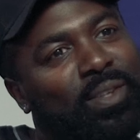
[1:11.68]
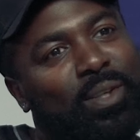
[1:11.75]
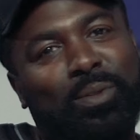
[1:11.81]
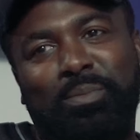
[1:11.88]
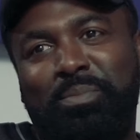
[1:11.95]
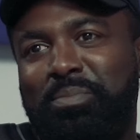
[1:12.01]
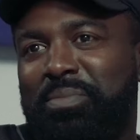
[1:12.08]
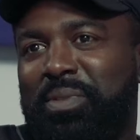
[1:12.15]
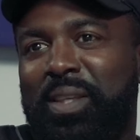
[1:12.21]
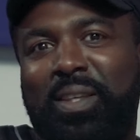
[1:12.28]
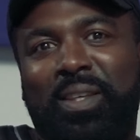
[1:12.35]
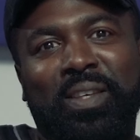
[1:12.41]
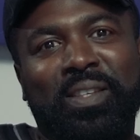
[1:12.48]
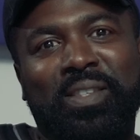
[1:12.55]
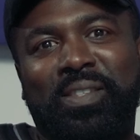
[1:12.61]
kickers, nope,
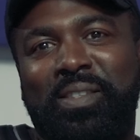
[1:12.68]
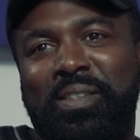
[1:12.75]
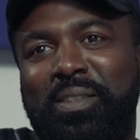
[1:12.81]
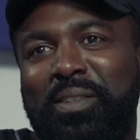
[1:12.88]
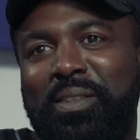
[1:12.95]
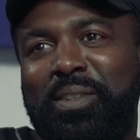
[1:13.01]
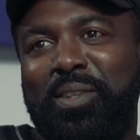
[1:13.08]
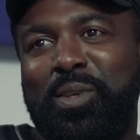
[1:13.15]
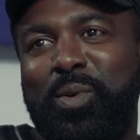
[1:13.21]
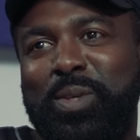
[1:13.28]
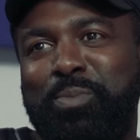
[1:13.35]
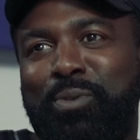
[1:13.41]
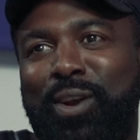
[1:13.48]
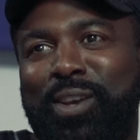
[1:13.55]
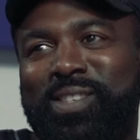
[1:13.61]
nothing kickers, like that. U
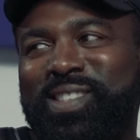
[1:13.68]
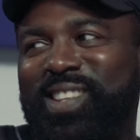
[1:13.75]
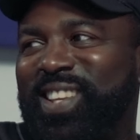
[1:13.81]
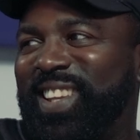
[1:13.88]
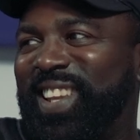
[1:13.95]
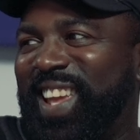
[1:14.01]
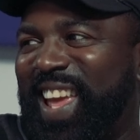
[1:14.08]
S Brass.